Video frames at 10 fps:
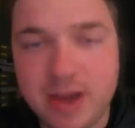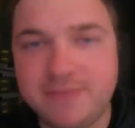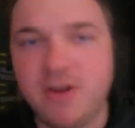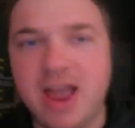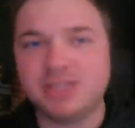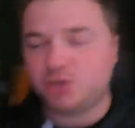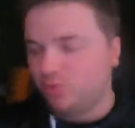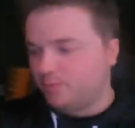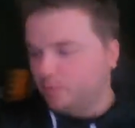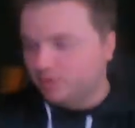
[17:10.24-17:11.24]
my friends who
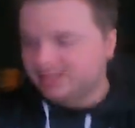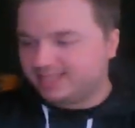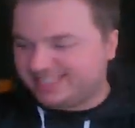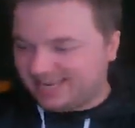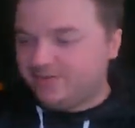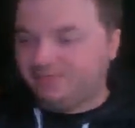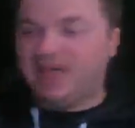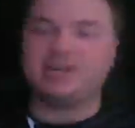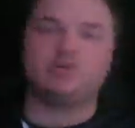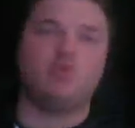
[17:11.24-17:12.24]
are boarding the same
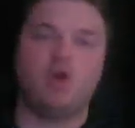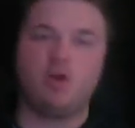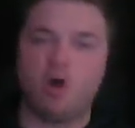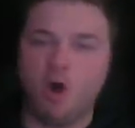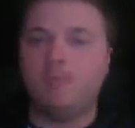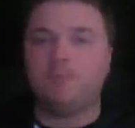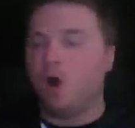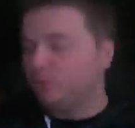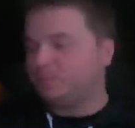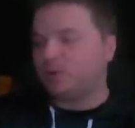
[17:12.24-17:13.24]
flight, who are
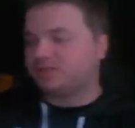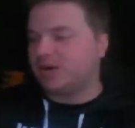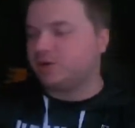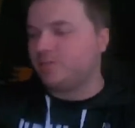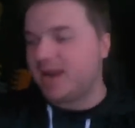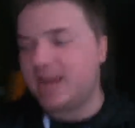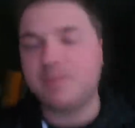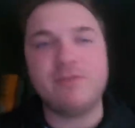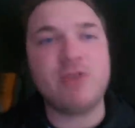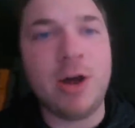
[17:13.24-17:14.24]
both booked under my name,
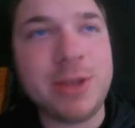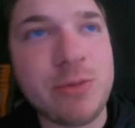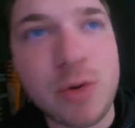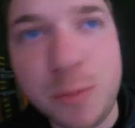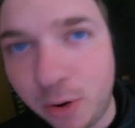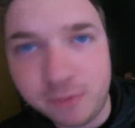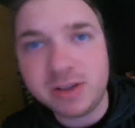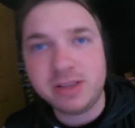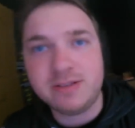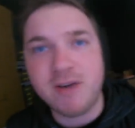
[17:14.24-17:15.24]
have gotten through
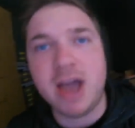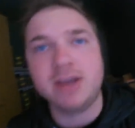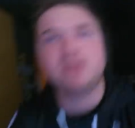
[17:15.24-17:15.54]
perfectly fine.